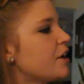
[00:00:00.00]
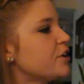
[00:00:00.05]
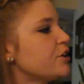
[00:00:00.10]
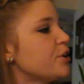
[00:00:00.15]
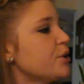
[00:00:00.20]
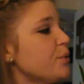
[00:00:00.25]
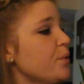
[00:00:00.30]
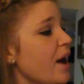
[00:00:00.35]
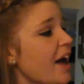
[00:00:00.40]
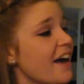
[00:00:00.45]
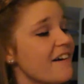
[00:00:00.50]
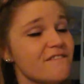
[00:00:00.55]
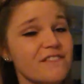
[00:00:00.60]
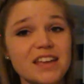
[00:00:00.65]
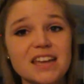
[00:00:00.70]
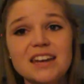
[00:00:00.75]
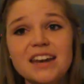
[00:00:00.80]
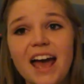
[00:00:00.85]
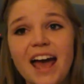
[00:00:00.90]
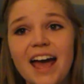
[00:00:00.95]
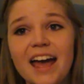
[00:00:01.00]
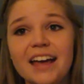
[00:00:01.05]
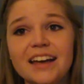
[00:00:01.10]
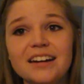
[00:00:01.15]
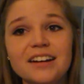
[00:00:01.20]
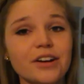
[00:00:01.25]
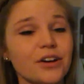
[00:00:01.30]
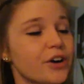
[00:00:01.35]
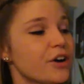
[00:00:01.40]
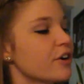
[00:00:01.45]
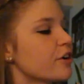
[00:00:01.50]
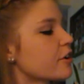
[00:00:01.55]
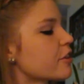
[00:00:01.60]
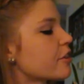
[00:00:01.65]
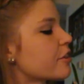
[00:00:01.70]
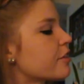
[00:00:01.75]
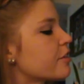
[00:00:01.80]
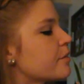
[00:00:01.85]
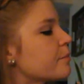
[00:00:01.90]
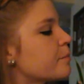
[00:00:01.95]
New heaven and
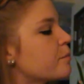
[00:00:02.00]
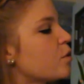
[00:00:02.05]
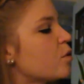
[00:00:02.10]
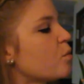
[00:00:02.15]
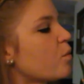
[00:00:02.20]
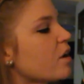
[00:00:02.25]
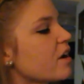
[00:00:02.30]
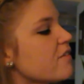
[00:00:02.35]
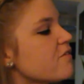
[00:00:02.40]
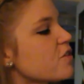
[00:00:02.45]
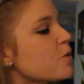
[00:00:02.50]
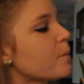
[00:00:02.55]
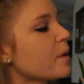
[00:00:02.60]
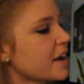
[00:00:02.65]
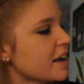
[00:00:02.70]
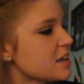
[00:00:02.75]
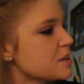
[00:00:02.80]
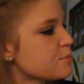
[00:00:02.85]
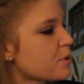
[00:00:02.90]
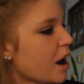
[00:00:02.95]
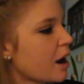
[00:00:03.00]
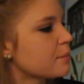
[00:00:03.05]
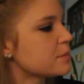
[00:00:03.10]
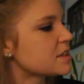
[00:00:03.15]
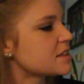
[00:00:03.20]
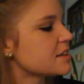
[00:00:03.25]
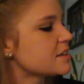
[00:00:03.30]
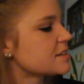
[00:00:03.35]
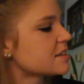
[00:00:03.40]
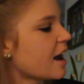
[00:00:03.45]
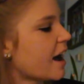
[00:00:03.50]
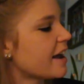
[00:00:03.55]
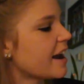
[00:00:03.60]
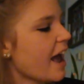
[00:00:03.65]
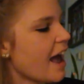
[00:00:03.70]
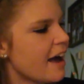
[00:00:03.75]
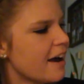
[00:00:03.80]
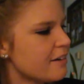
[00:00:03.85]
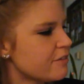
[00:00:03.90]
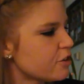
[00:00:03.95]
earth. One of the biggest promises
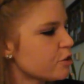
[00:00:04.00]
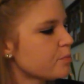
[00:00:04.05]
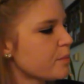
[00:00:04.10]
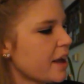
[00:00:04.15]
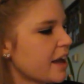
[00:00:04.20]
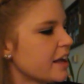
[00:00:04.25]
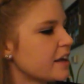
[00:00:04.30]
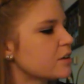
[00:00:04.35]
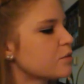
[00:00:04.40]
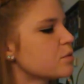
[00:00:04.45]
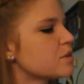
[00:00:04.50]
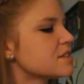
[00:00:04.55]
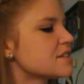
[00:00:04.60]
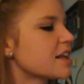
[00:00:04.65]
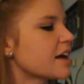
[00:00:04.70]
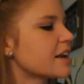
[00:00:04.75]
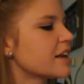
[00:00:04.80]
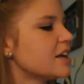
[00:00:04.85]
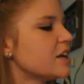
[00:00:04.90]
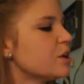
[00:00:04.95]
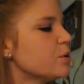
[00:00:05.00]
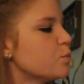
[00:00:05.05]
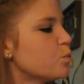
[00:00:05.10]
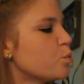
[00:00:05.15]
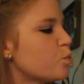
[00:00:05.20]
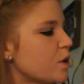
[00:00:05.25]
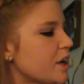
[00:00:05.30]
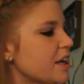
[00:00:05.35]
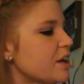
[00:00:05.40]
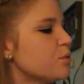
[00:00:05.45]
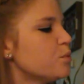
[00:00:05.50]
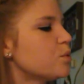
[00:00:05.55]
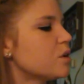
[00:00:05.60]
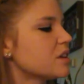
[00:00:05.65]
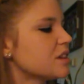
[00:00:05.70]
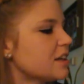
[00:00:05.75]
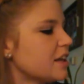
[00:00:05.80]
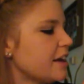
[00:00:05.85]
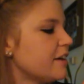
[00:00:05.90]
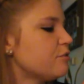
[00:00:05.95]
God ever made was that we
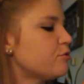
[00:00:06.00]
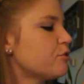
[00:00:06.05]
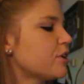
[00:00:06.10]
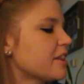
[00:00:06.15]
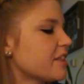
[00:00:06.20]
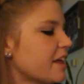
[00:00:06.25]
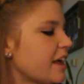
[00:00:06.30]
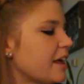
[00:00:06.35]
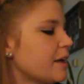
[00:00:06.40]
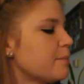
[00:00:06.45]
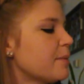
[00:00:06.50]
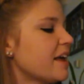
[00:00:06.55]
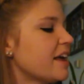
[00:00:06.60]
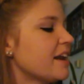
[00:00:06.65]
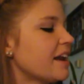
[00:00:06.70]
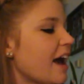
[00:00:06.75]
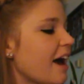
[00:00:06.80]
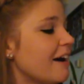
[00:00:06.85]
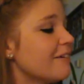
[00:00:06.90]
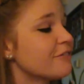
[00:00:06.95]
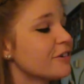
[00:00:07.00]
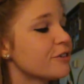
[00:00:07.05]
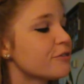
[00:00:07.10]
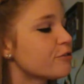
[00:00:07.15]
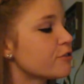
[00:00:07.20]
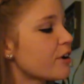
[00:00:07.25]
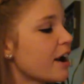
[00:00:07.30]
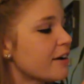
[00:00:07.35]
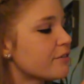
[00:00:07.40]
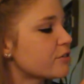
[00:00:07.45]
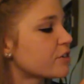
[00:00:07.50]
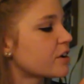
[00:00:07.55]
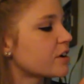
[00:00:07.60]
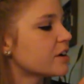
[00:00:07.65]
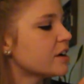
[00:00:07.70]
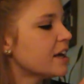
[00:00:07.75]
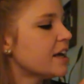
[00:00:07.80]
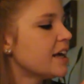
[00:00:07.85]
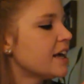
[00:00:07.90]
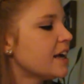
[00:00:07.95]
will live with him in heaven
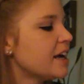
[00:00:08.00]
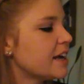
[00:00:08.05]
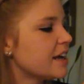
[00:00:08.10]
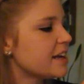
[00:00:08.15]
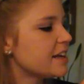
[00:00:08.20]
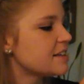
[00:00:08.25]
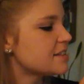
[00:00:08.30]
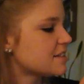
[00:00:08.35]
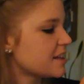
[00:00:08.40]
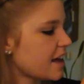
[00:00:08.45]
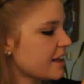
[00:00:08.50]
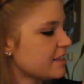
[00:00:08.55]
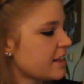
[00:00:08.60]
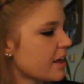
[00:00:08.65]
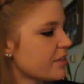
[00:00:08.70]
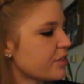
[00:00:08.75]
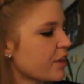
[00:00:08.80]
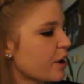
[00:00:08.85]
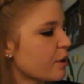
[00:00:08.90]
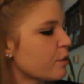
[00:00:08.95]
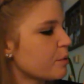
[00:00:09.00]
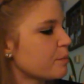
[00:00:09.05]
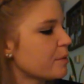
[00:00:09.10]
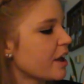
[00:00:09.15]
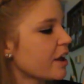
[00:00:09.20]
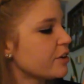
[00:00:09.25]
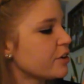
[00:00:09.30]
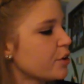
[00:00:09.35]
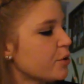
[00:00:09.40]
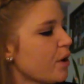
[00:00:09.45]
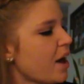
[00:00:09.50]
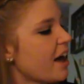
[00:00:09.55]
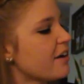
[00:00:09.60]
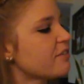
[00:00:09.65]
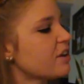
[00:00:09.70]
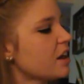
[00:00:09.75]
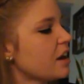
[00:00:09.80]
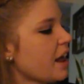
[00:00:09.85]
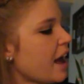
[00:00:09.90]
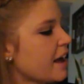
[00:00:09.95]
forever. He said that there would be a new
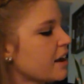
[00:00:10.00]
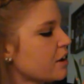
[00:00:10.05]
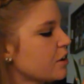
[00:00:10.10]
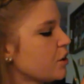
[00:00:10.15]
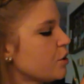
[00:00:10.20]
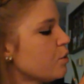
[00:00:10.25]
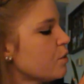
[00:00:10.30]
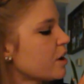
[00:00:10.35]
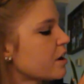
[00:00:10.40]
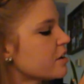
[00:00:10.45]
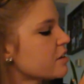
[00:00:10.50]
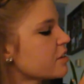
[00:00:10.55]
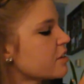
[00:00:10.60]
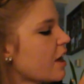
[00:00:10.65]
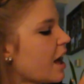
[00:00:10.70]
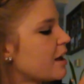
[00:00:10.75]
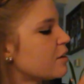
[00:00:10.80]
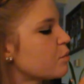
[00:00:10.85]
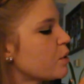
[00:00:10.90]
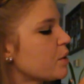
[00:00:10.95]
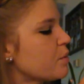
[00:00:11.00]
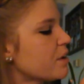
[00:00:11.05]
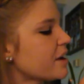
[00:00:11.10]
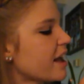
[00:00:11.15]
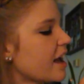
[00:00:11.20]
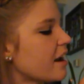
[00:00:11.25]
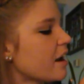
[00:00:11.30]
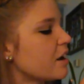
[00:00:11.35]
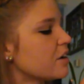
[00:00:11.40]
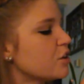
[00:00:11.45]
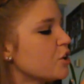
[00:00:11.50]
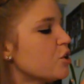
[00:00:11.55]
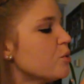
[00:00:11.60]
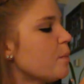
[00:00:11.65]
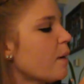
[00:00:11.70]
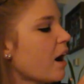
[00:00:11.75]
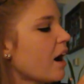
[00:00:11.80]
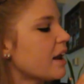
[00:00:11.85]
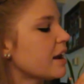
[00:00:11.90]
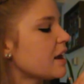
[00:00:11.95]
heaven and a new earth, and we would get a new
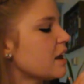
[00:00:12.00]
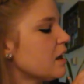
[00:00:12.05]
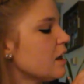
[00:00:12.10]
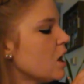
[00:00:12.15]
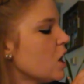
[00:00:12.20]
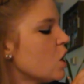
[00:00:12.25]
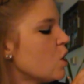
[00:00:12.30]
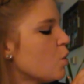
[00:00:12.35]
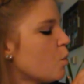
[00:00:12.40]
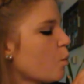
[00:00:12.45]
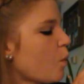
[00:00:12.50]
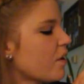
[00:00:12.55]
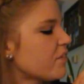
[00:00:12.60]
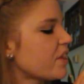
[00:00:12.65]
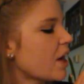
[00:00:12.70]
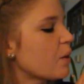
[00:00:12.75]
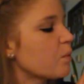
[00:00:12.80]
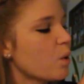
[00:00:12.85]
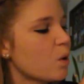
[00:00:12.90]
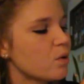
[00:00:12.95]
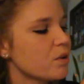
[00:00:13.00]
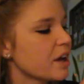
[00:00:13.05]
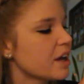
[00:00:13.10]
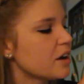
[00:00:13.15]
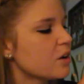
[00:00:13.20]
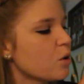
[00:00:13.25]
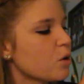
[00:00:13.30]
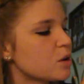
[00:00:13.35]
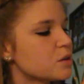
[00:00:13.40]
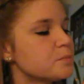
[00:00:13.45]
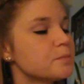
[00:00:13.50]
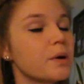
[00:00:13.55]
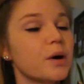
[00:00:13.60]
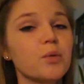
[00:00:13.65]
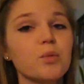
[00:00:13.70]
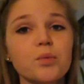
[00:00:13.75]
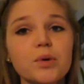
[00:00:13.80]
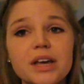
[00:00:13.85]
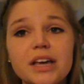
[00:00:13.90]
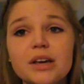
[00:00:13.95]
body, one that won't get old,
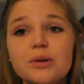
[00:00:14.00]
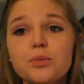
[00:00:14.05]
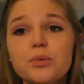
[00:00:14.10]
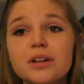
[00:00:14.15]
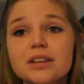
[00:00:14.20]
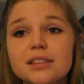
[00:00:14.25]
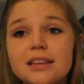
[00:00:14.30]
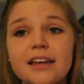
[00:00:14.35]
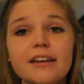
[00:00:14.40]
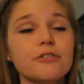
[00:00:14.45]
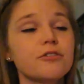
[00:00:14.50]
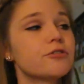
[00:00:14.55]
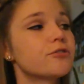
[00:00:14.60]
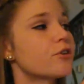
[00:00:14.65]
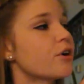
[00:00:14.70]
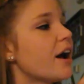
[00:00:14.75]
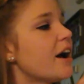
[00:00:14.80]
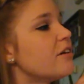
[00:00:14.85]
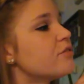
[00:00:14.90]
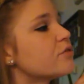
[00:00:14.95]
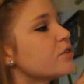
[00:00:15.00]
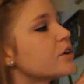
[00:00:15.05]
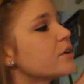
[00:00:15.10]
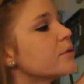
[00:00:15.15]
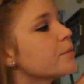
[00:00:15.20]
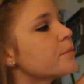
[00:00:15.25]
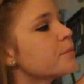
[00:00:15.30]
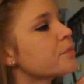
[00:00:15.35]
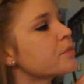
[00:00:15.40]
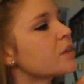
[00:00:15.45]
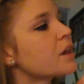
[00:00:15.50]
but we will live forever.